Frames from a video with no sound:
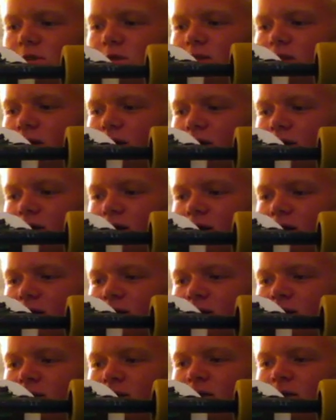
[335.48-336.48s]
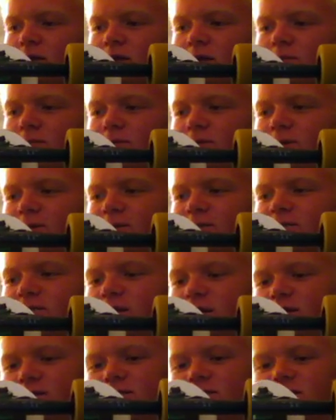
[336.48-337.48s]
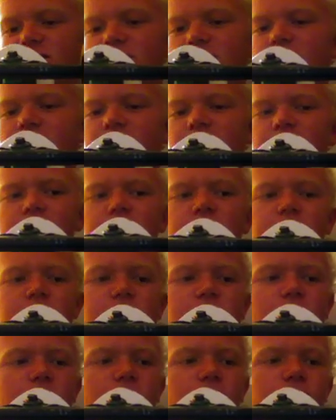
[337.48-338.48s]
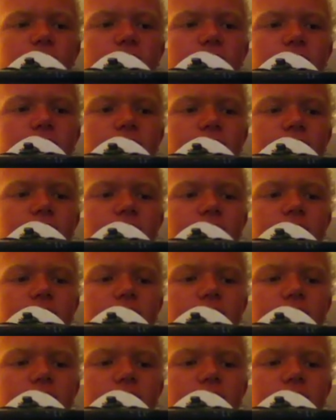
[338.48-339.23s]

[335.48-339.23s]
they're completely side set, so it really